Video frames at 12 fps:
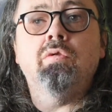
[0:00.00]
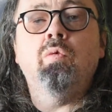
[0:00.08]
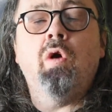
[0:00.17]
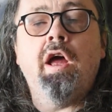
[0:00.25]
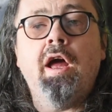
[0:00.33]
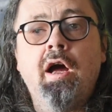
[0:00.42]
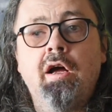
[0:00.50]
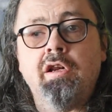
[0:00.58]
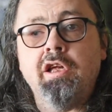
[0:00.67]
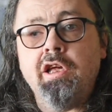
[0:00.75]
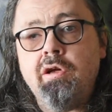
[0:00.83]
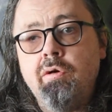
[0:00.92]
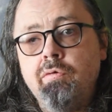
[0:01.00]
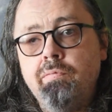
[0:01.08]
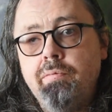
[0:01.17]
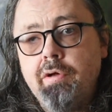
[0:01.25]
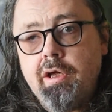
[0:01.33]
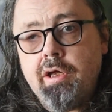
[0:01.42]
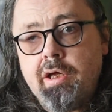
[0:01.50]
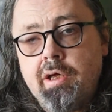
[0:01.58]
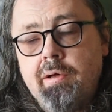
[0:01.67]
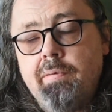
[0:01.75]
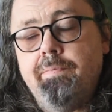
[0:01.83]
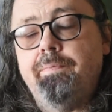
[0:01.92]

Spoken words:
where Annie could be.